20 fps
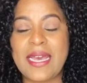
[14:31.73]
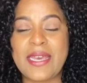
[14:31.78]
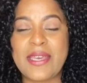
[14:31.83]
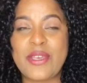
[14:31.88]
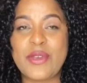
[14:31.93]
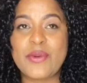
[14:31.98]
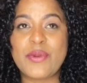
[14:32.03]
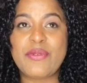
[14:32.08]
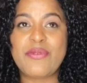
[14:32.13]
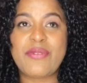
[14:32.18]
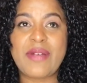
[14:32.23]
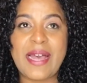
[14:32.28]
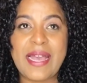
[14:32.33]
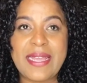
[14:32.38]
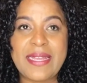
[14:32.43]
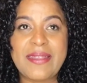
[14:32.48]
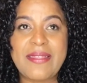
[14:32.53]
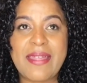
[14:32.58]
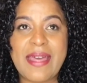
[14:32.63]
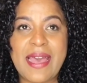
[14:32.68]
You'll
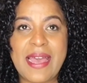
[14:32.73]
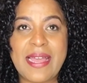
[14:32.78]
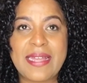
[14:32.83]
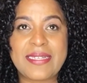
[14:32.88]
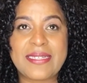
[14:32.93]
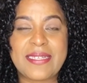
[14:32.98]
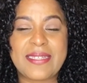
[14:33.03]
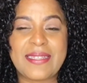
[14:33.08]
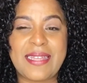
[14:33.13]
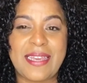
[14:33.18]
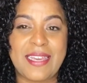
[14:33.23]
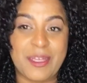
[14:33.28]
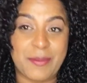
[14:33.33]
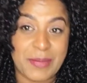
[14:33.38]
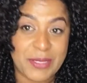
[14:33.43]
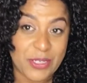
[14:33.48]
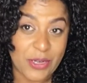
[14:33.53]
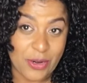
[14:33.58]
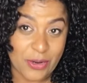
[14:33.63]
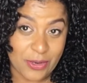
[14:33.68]
find that they could
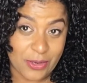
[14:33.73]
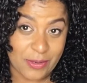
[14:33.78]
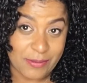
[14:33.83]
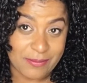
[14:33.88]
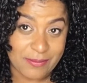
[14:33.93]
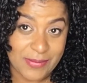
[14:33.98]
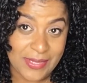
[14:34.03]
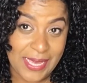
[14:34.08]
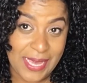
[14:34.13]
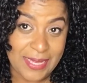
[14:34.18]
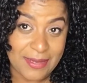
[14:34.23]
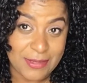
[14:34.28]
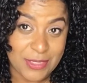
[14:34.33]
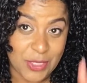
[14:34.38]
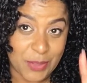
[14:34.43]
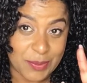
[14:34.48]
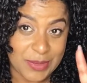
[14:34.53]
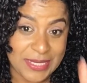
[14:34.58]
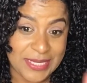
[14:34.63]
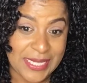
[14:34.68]
be darker. Okay, so
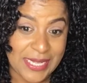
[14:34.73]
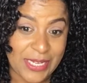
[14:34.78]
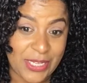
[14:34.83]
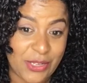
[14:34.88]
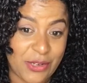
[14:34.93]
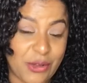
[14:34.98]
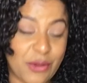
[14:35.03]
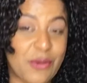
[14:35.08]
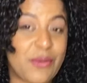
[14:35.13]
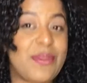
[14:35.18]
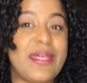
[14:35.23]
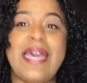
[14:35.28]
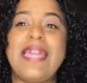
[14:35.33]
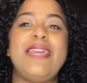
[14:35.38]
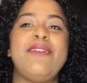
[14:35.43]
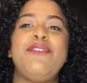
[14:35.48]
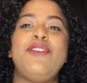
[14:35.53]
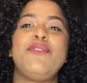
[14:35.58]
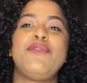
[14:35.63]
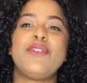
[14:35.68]
I'm just letting you know that
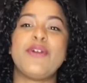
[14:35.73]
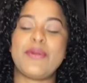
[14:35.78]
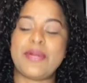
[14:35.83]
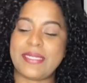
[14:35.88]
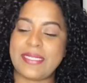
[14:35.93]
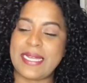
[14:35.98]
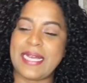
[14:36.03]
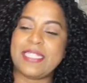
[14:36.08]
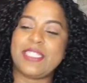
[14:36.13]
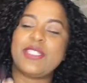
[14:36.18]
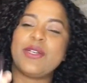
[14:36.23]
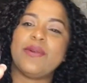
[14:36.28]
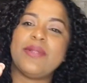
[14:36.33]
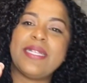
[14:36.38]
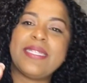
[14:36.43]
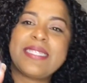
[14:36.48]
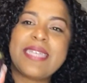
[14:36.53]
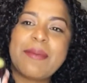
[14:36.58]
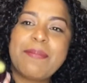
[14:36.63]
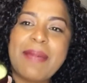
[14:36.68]
if you've noticed that. So
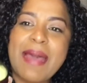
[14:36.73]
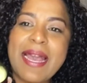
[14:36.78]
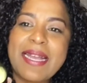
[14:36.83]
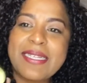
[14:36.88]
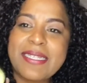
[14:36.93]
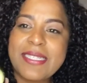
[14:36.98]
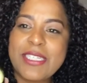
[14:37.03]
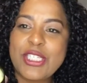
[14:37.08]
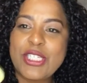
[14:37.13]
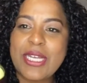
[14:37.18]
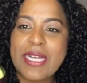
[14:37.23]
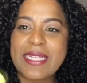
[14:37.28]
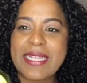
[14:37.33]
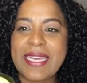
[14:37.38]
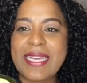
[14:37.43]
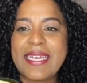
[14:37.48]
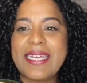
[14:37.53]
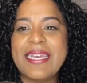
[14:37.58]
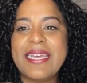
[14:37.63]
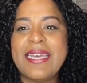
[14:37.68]
let's get back to the
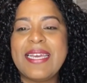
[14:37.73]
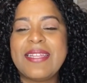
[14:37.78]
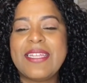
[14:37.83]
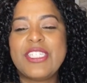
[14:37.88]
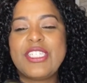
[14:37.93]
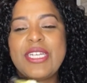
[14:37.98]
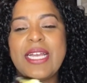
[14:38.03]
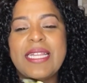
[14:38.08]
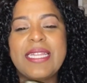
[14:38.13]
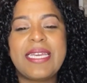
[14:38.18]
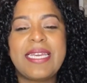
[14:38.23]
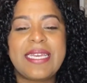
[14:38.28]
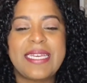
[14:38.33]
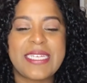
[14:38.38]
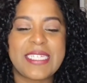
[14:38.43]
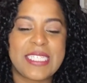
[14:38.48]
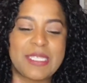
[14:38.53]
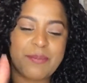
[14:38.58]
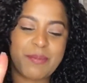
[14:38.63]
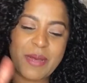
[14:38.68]
jelly. The jelly
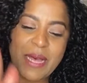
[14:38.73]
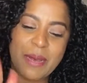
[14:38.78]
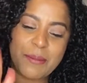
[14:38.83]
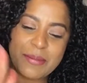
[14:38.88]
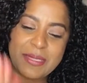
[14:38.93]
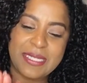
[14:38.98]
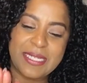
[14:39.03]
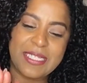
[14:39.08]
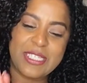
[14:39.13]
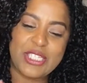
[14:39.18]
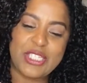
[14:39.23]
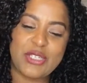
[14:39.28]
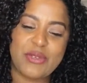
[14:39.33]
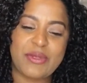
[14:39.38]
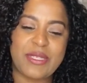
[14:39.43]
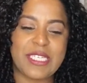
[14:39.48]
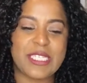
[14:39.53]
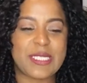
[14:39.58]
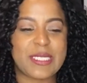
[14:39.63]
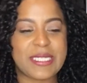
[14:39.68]
is pumped into
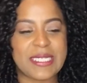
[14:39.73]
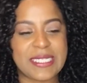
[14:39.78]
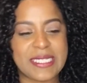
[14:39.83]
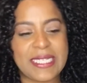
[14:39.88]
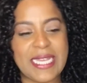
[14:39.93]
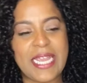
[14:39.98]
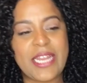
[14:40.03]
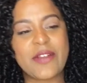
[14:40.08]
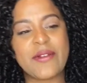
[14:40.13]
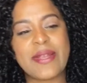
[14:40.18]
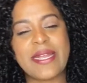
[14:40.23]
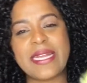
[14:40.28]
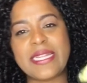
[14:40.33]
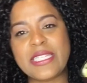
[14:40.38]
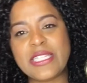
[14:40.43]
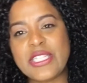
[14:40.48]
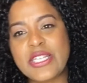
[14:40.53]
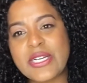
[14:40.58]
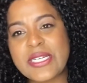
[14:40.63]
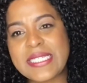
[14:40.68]
this container. It
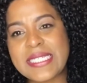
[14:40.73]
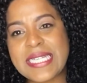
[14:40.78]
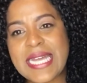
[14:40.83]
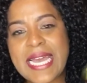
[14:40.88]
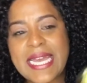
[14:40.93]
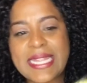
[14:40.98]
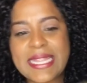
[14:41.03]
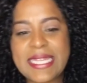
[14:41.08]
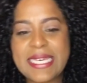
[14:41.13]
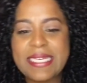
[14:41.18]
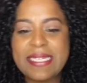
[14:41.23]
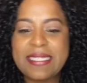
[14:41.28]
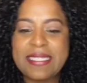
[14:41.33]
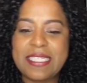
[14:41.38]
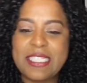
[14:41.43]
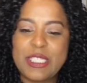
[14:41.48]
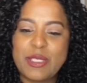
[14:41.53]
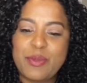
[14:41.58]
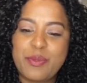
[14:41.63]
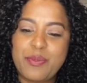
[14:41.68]
looks like this.
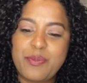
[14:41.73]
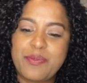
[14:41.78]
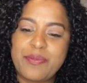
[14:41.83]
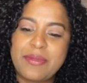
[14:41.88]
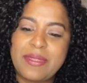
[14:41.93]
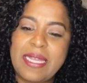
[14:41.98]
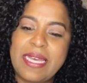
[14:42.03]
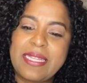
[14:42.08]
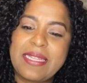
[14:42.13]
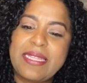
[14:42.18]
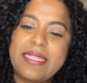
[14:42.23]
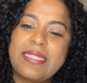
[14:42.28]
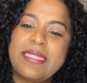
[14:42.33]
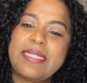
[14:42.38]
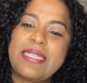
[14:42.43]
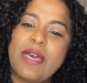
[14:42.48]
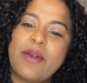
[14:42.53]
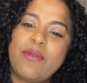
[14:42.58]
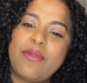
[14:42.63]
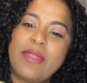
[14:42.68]
It's like, this is
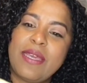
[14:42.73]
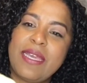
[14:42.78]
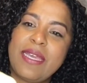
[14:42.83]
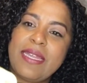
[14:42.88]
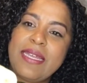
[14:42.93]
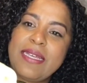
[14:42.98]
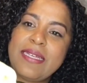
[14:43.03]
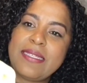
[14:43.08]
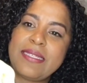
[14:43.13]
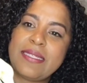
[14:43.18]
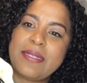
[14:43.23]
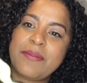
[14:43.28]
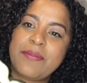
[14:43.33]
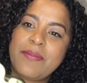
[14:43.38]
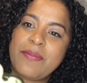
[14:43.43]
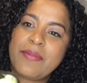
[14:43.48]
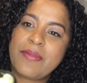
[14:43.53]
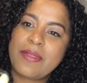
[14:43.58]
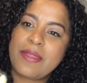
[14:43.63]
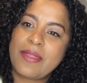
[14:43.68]
how thick it is.
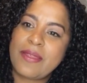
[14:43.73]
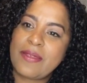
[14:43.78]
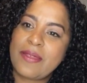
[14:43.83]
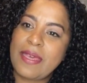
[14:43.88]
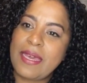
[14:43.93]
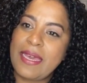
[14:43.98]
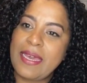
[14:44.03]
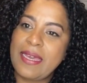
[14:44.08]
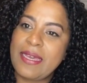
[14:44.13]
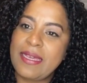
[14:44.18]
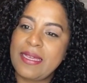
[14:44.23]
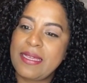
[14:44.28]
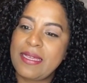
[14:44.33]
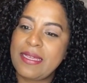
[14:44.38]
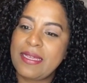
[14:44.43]
Okay.